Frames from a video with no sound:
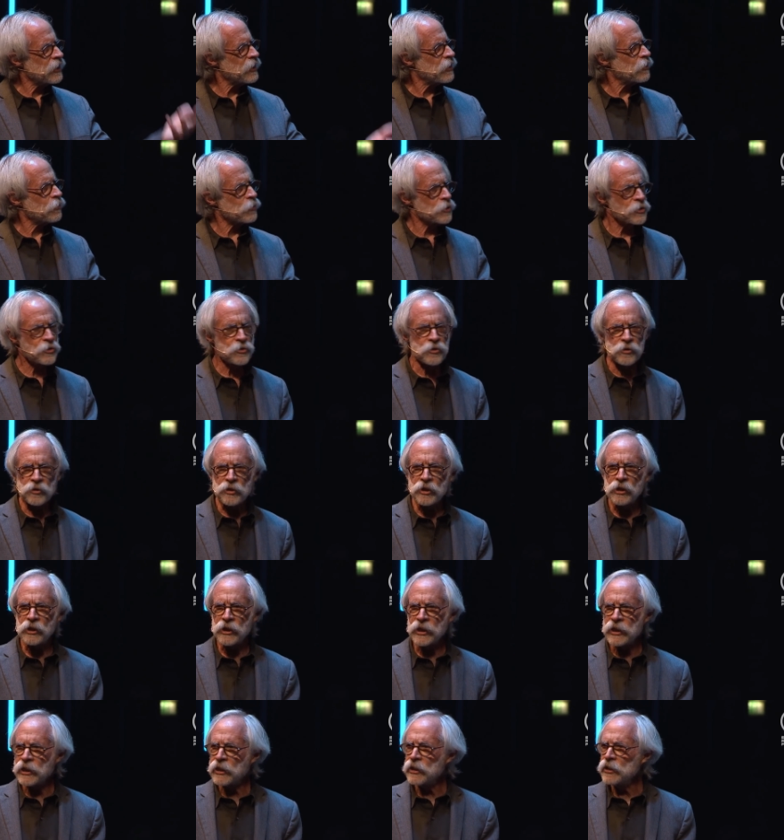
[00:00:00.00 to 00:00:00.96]
in there was
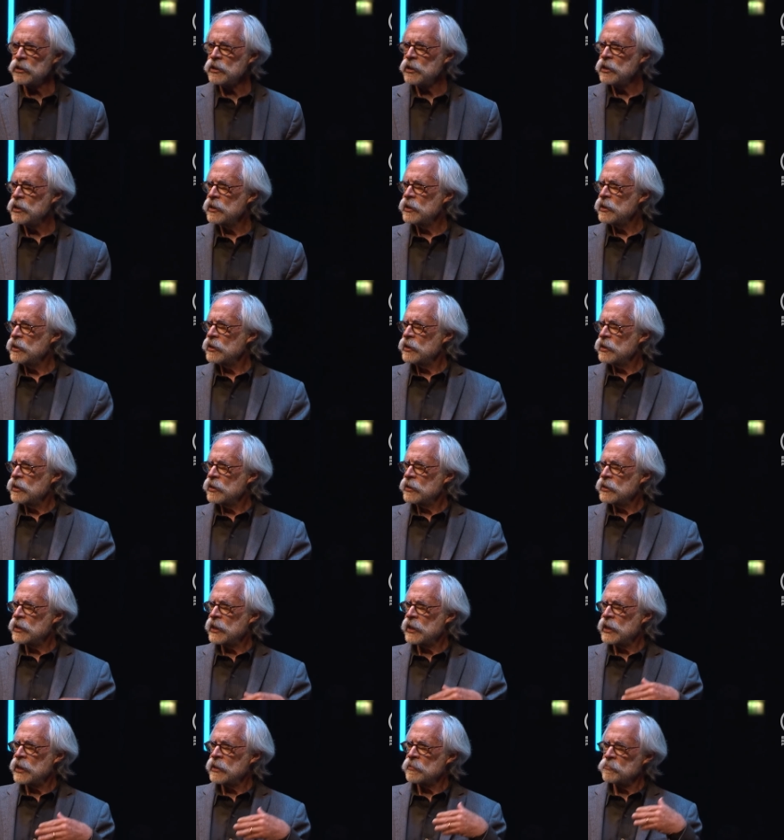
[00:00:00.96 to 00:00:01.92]
circulated,
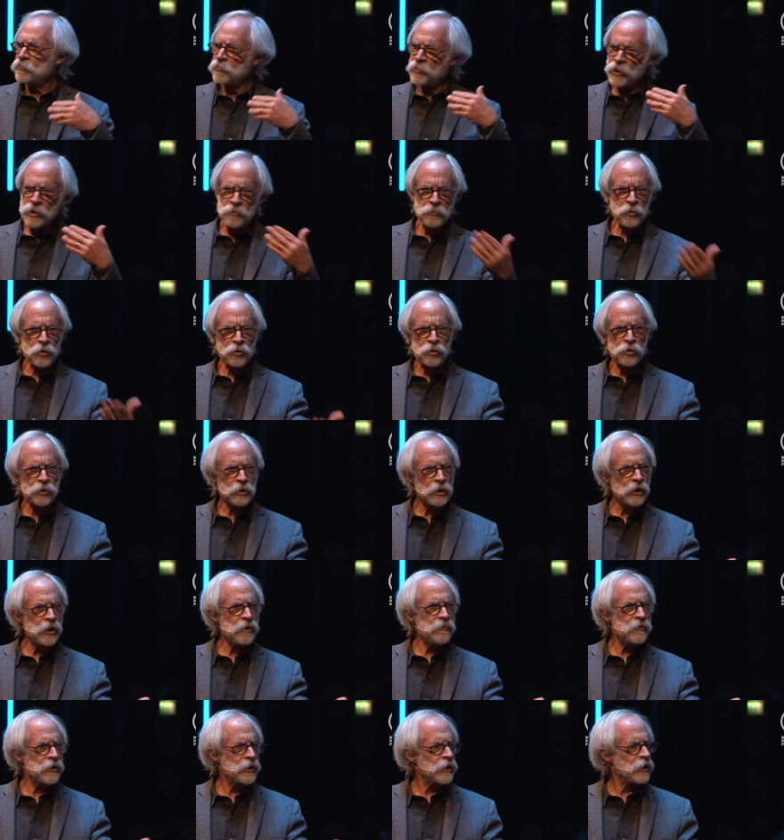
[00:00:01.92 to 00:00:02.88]
that people could
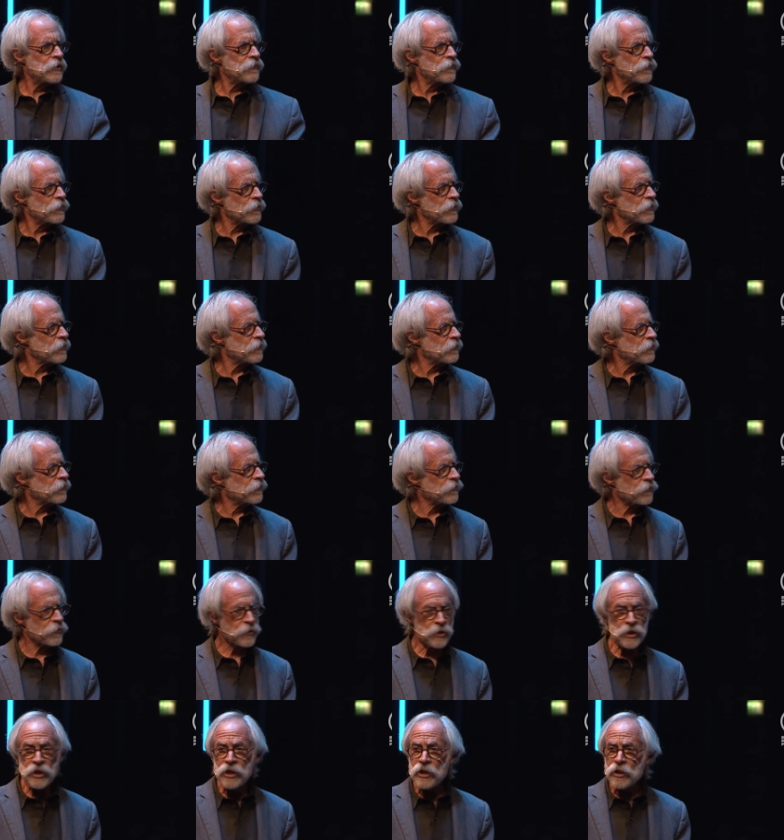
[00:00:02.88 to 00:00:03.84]
live in there
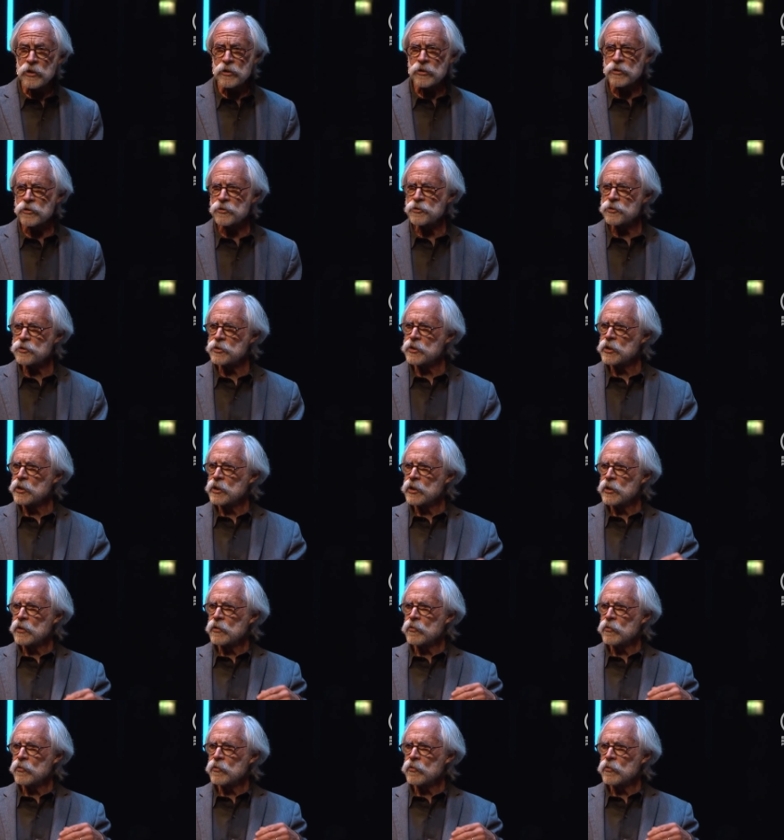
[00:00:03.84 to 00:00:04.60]
for years